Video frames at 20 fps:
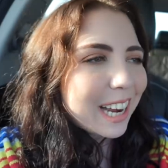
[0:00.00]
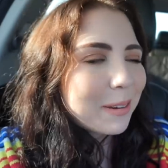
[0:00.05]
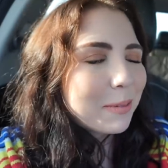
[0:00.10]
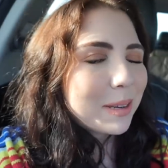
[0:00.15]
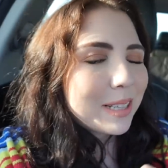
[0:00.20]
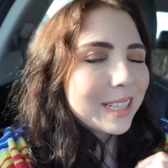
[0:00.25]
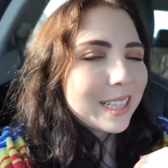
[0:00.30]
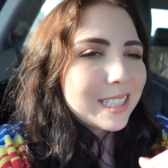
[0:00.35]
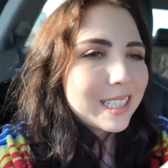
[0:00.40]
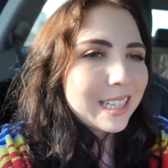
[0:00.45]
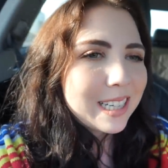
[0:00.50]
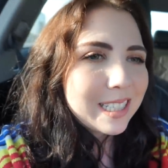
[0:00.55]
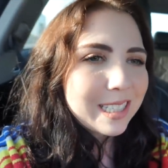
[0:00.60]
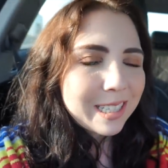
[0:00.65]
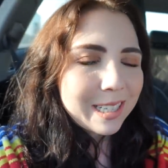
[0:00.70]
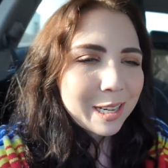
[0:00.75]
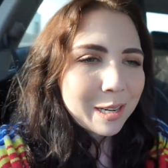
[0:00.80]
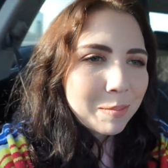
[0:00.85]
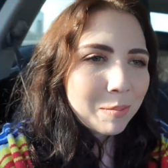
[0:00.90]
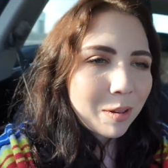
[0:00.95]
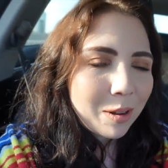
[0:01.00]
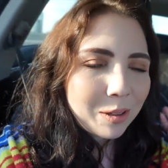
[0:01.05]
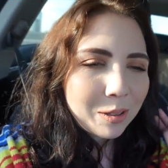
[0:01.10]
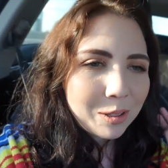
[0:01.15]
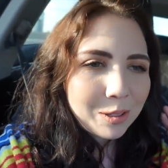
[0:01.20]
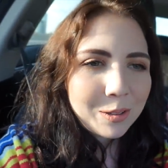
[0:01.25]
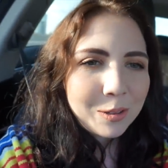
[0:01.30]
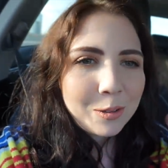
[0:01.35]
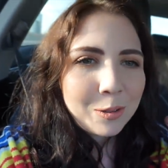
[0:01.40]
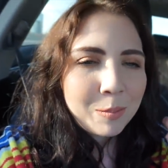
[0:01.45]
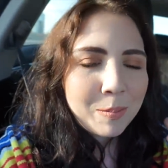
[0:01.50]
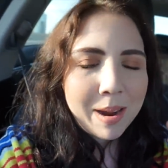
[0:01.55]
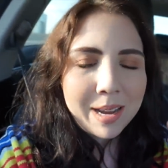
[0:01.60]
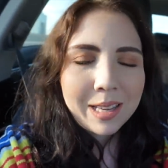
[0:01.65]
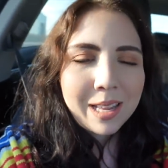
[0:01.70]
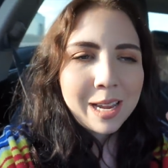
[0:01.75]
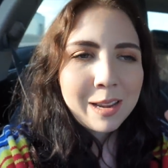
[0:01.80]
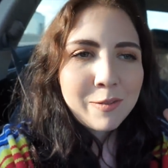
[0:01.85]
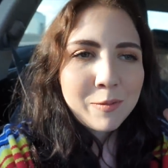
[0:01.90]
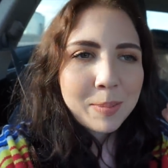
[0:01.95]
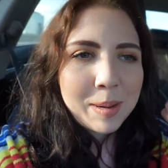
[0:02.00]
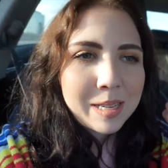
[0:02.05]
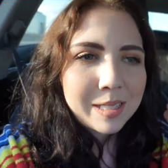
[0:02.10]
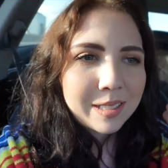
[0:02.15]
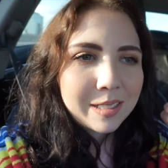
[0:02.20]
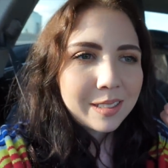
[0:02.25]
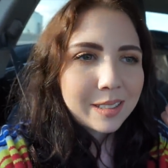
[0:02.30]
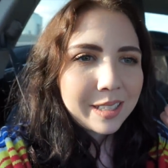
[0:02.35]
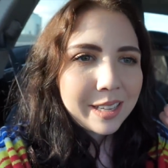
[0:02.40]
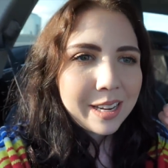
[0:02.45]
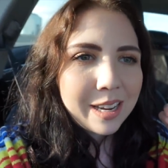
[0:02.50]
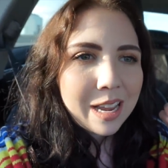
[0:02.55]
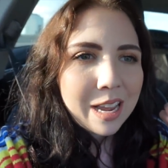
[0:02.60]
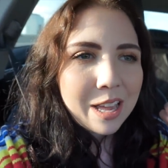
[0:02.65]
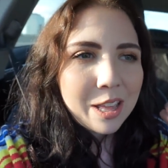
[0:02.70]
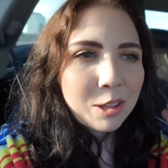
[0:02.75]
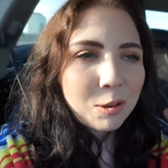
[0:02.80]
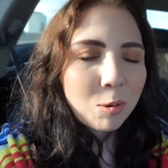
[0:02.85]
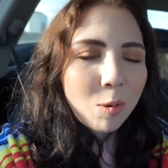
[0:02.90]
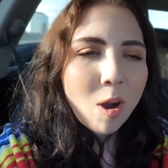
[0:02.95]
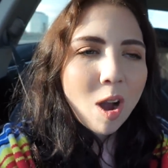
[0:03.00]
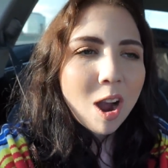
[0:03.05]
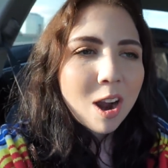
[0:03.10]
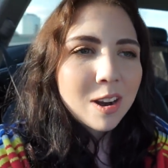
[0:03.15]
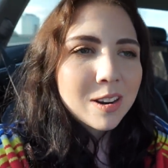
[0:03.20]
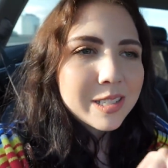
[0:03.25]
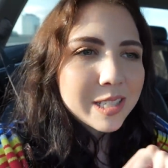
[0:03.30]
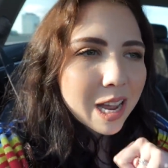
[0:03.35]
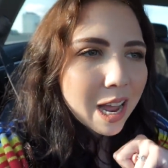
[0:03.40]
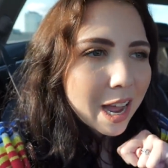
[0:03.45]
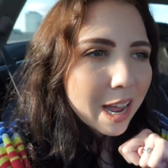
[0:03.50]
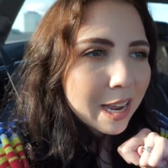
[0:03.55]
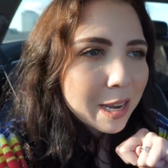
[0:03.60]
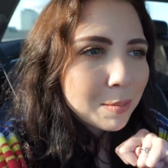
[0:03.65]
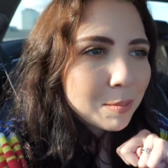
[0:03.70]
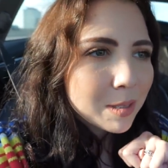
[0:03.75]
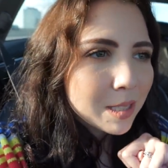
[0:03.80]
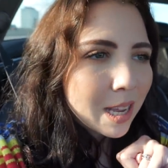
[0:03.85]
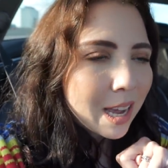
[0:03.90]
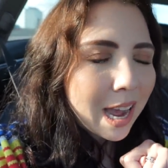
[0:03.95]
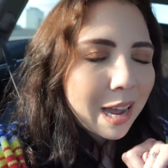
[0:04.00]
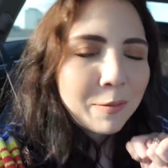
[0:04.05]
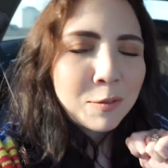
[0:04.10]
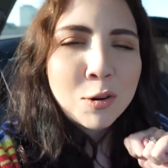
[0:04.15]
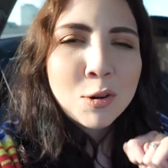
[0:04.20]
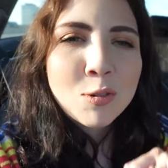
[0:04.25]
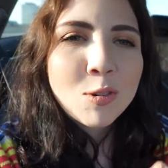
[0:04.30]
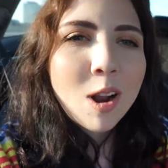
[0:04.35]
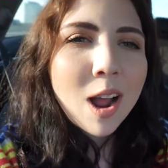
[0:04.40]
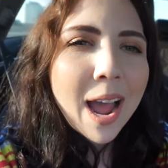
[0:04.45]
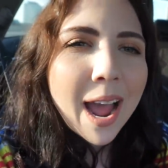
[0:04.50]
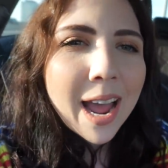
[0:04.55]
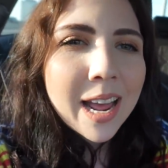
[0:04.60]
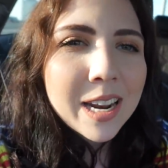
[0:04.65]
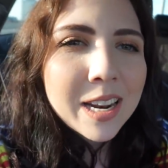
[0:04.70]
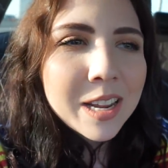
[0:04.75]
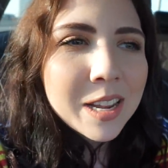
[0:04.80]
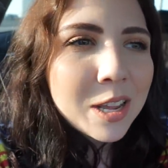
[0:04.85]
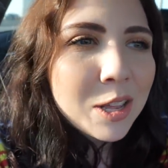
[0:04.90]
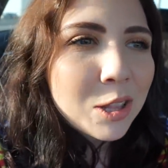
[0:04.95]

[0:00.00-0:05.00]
I've been listening to him all through my life, basically. Through hard times, I've cried